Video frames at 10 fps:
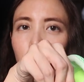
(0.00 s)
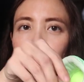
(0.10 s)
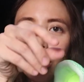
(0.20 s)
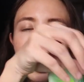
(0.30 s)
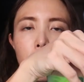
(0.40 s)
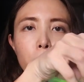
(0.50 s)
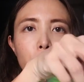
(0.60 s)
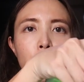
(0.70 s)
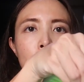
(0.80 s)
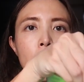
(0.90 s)
of cushioning
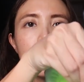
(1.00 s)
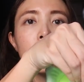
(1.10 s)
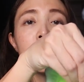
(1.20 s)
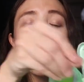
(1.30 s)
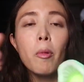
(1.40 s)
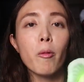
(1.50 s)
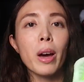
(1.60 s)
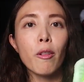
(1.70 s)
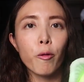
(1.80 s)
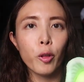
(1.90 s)
through the top of
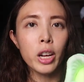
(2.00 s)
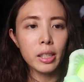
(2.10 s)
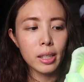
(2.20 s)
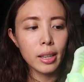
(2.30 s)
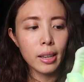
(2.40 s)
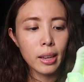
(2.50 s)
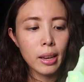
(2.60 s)
my foot.